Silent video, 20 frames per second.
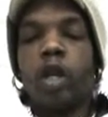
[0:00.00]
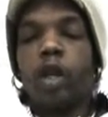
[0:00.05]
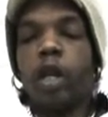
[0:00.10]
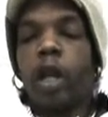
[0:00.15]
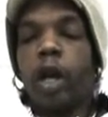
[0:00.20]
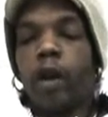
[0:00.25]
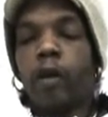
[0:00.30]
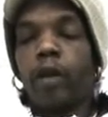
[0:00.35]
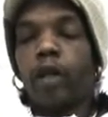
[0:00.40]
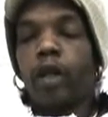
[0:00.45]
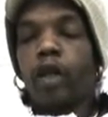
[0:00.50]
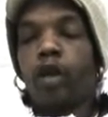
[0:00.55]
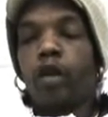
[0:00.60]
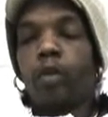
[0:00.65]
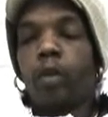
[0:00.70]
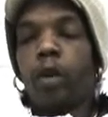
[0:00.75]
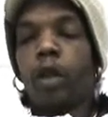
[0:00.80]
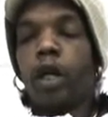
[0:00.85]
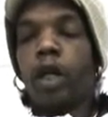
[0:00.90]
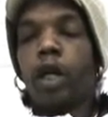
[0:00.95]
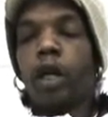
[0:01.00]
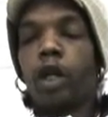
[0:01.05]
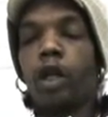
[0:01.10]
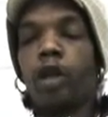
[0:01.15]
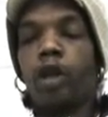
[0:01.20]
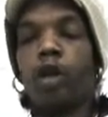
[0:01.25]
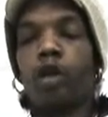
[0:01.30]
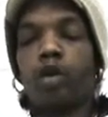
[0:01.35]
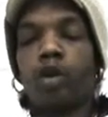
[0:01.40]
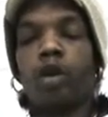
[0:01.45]
They are illuminated
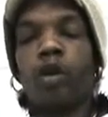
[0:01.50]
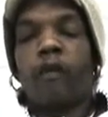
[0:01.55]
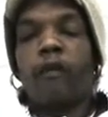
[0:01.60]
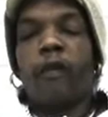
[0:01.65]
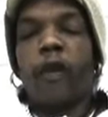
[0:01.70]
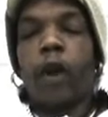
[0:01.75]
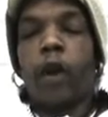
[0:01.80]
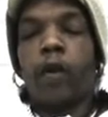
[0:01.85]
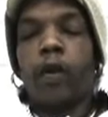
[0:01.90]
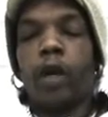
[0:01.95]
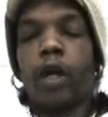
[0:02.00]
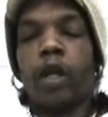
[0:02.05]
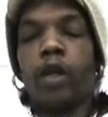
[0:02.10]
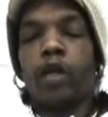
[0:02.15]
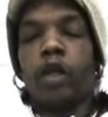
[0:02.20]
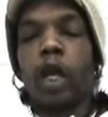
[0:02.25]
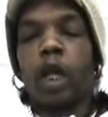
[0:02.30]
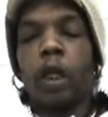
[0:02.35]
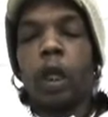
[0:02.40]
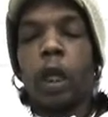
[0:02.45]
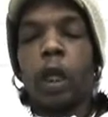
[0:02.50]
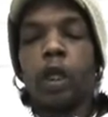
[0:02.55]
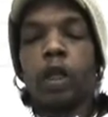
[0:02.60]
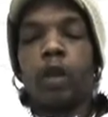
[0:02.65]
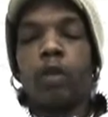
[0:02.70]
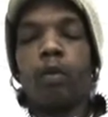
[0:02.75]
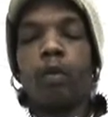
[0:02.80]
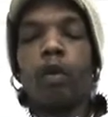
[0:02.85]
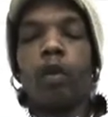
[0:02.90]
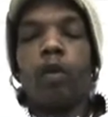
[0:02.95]
Luciferians and they
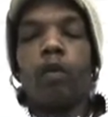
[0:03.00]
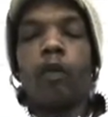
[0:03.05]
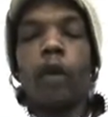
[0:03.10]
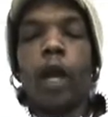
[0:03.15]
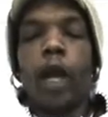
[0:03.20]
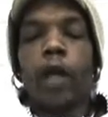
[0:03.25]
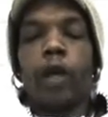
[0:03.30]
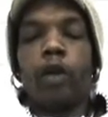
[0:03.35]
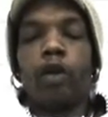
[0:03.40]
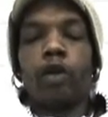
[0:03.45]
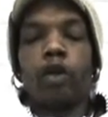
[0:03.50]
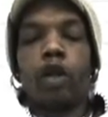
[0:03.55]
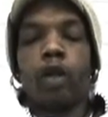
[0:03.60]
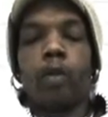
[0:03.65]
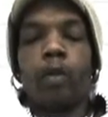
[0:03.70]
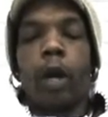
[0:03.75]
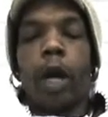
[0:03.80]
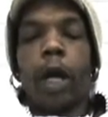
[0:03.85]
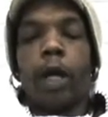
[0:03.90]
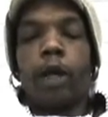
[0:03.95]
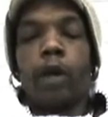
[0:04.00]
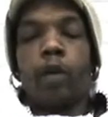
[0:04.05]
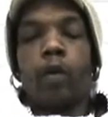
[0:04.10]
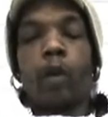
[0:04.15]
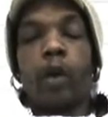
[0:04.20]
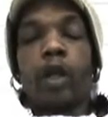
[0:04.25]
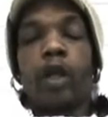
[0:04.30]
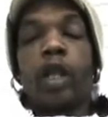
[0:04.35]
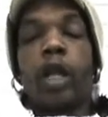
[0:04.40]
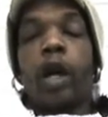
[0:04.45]
can move energy matter
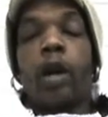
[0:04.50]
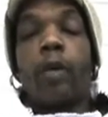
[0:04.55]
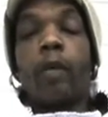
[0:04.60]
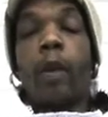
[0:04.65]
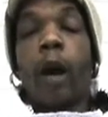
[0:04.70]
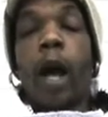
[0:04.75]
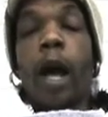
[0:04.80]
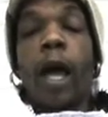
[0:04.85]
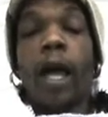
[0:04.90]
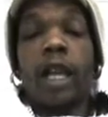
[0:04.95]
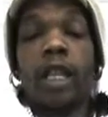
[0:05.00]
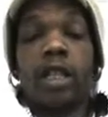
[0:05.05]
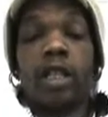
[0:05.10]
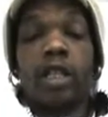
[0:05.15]
with their minds.